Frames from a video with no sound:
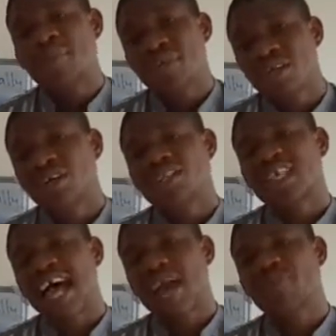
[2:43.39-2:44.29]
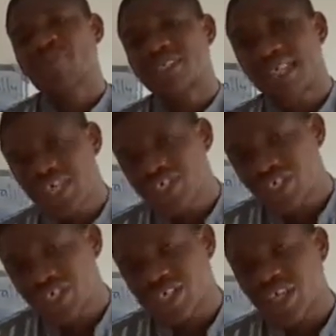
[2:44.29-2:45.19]
Because
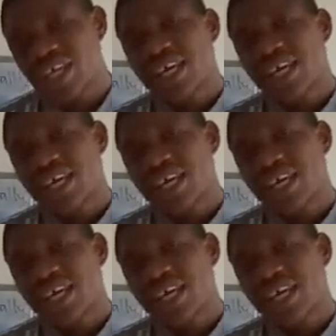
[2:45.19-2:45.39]
hypertension